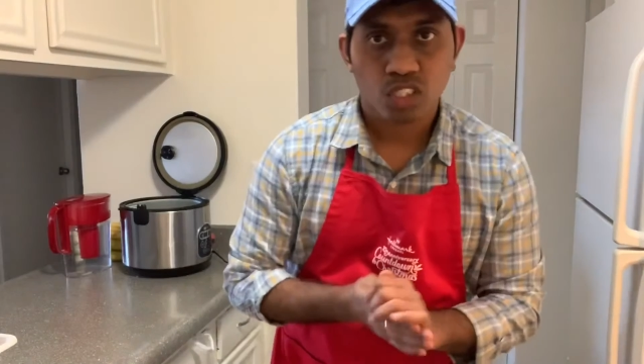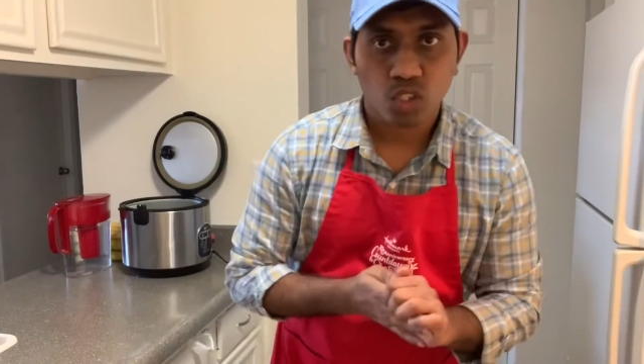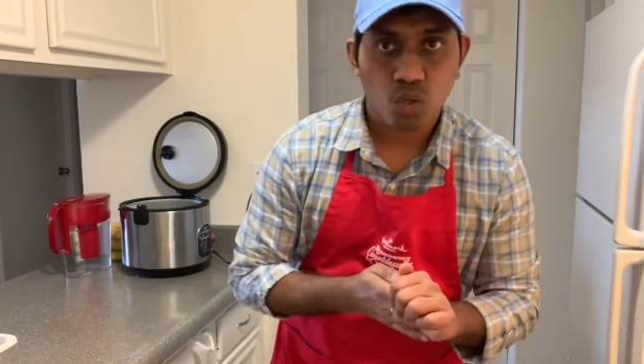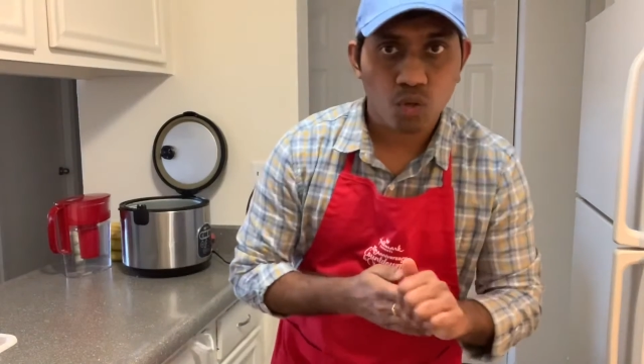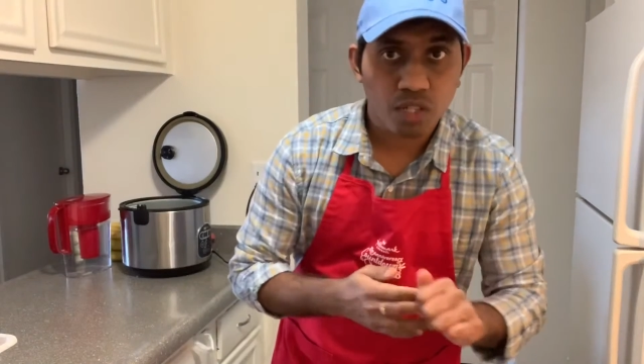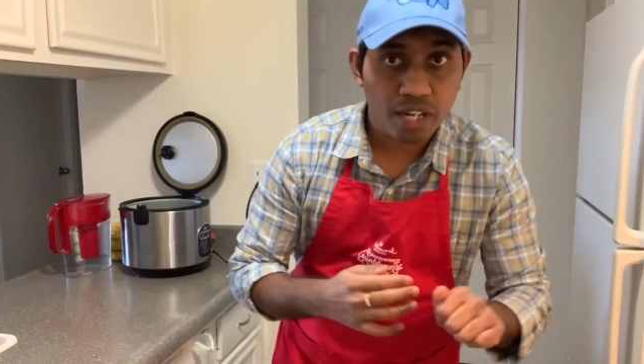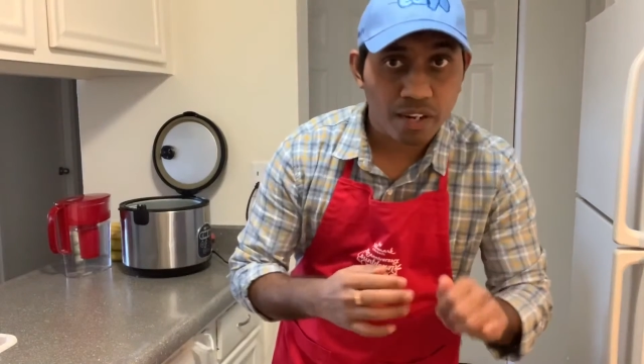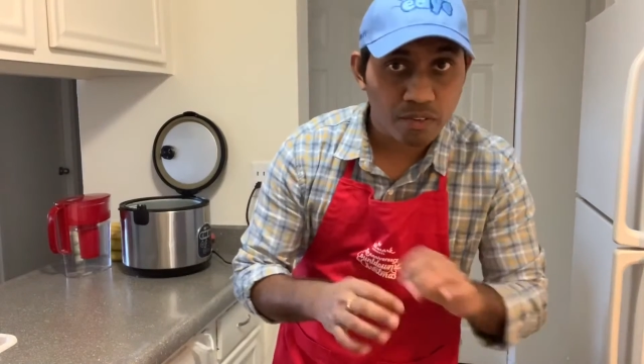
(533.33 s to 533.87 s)
So
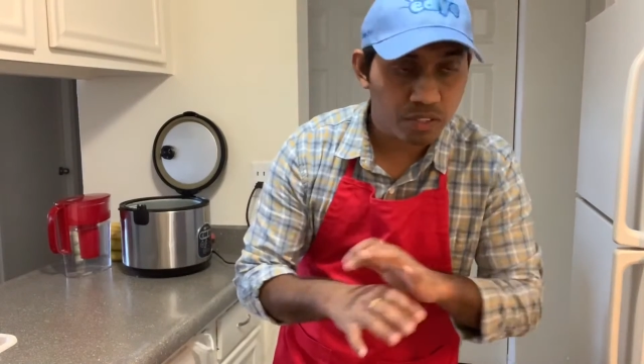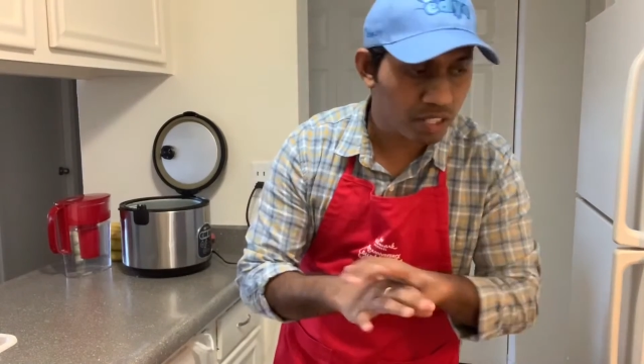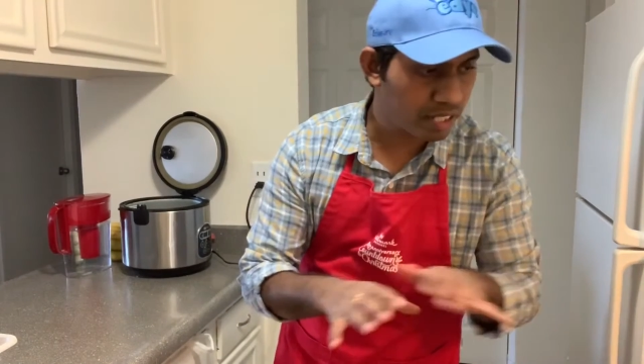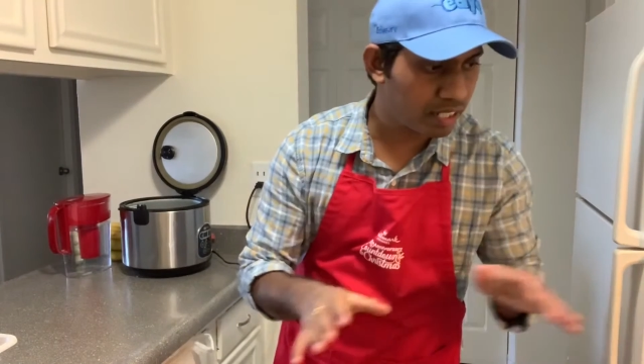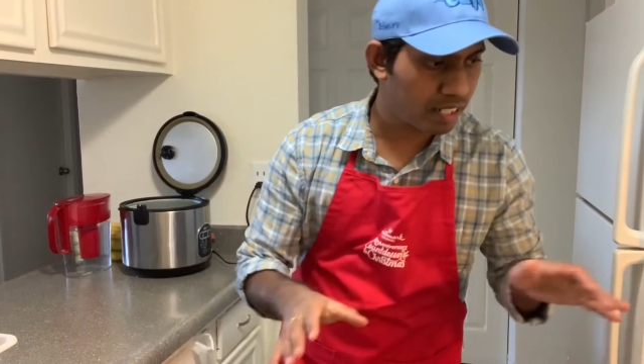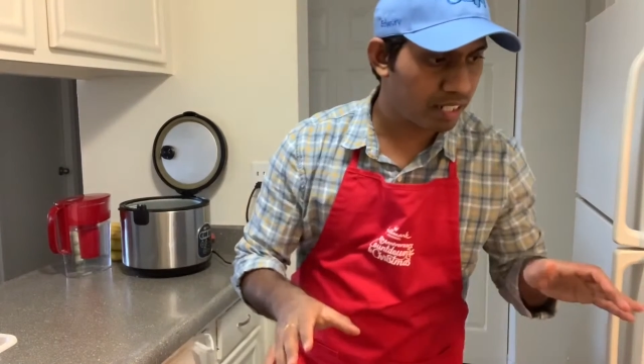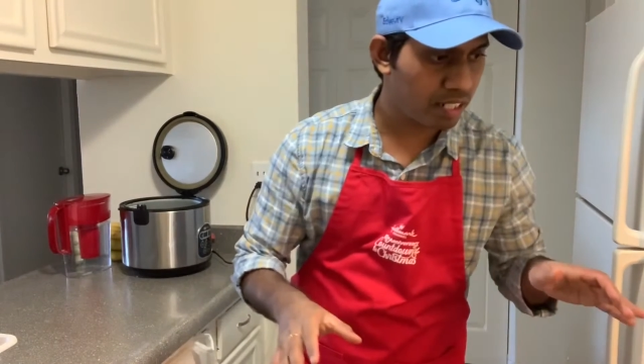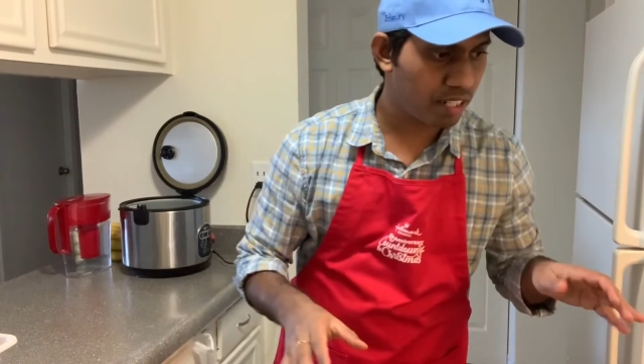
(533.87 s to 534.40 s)
now that
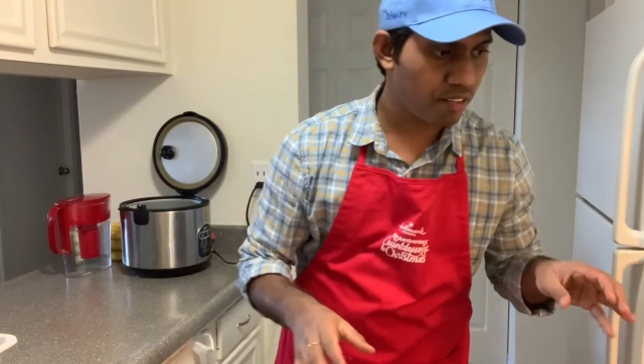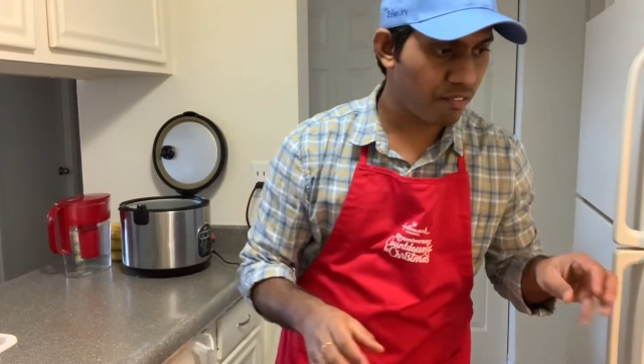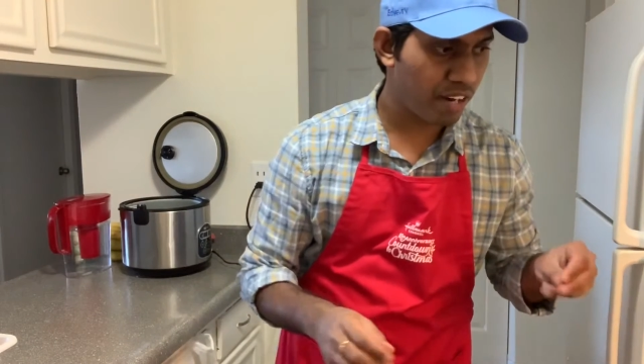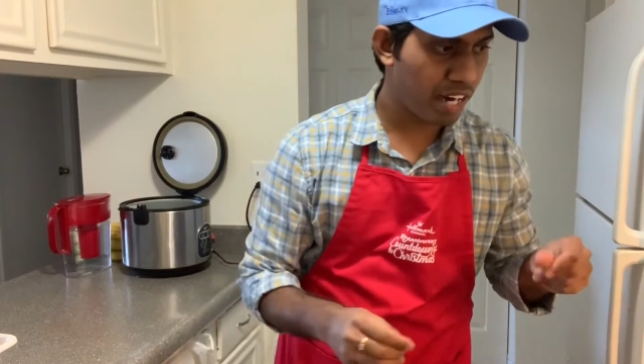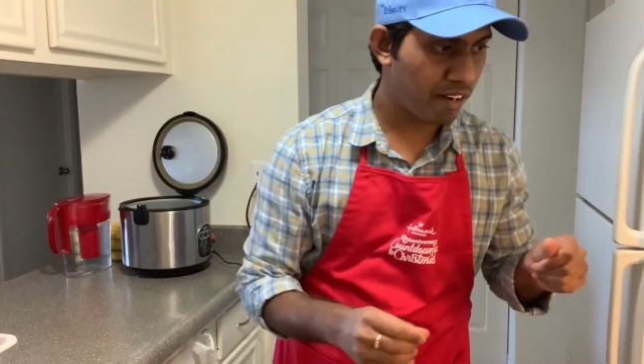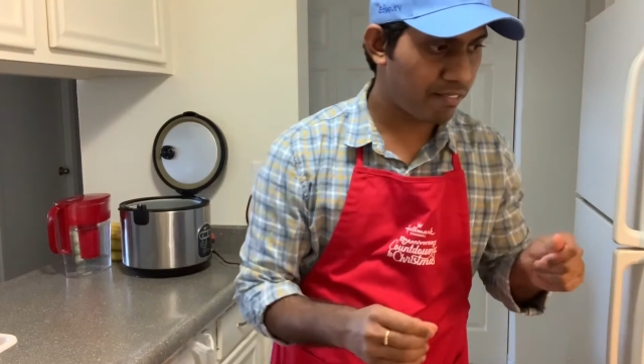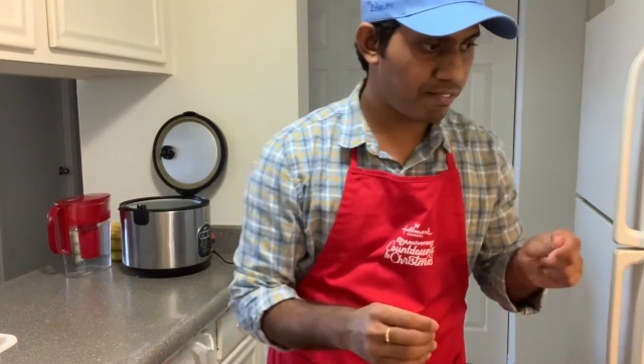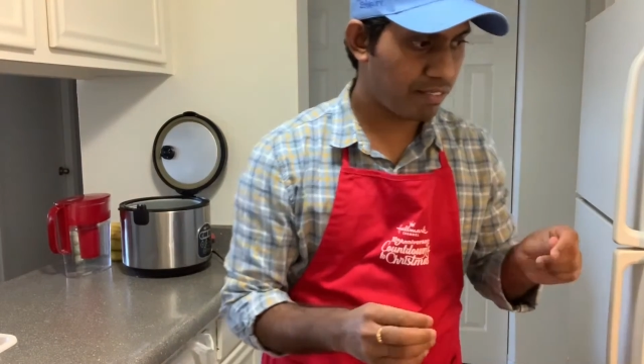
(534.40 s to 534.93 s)
we
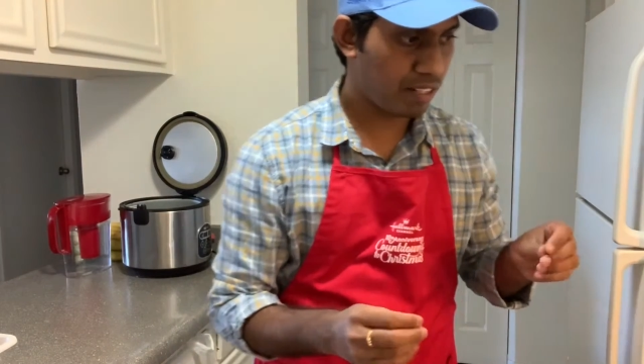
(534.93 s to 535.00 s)
have